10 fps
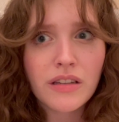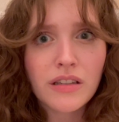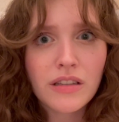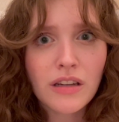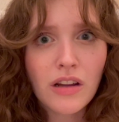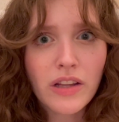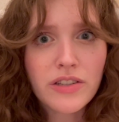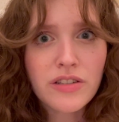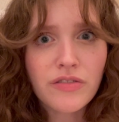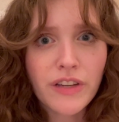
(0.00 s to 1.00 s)
Y'all, I
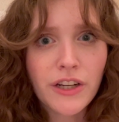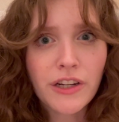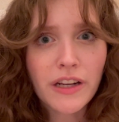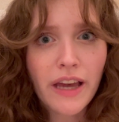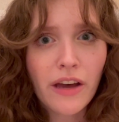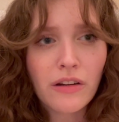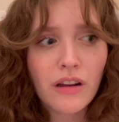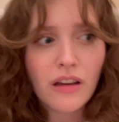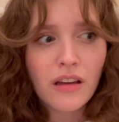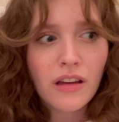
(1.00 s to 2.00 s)
just figured it out.
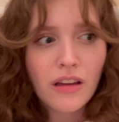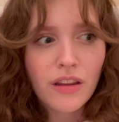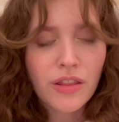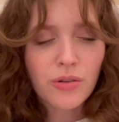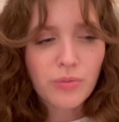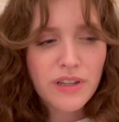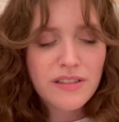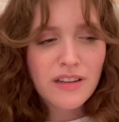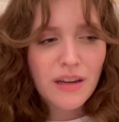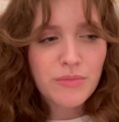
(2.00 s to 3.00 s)
The
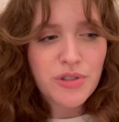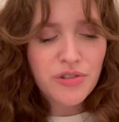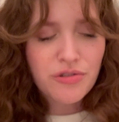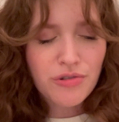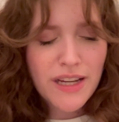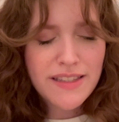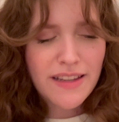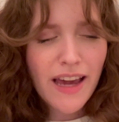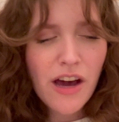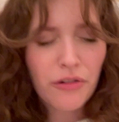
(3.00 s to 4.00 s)
reason I'm
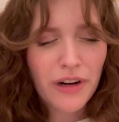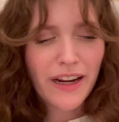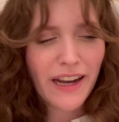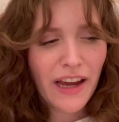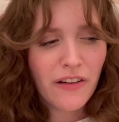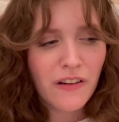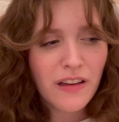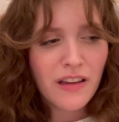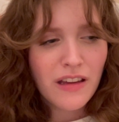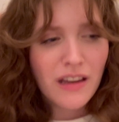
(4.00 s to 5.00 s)
stressing out right now
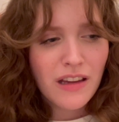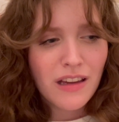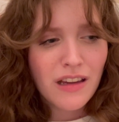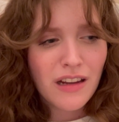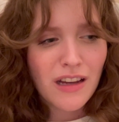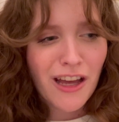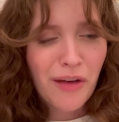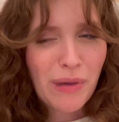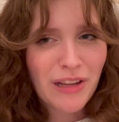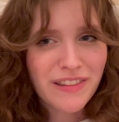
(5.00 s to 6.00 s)

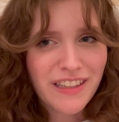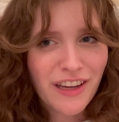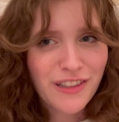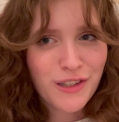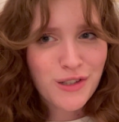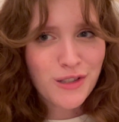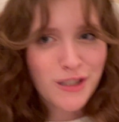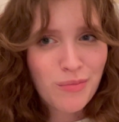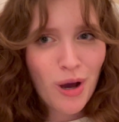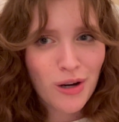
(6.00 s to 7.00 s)
about the audition
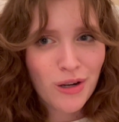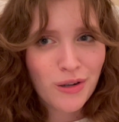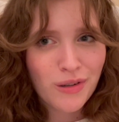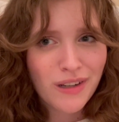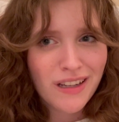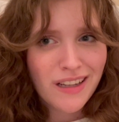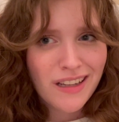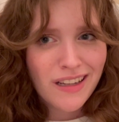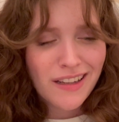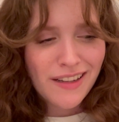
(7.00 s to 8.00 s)
tomorrow
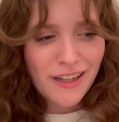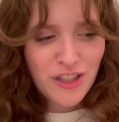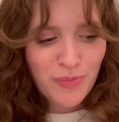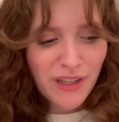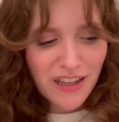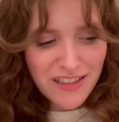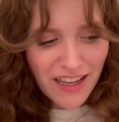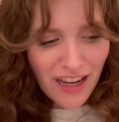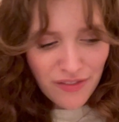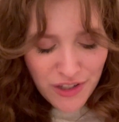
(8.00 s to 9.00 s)
is because I
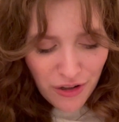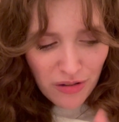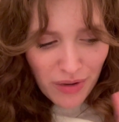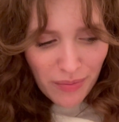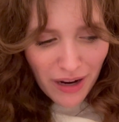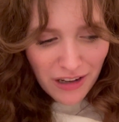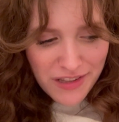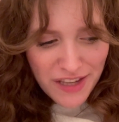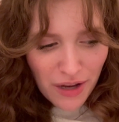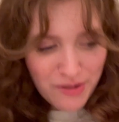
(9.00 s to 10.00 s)
have to go to my
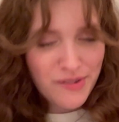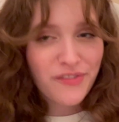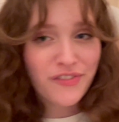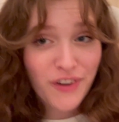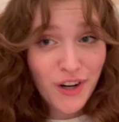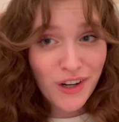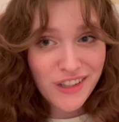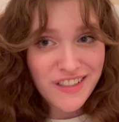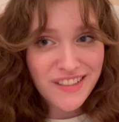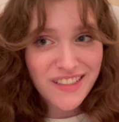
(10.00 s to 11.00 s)
parents' house
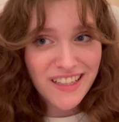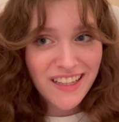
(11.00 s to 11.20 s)
first,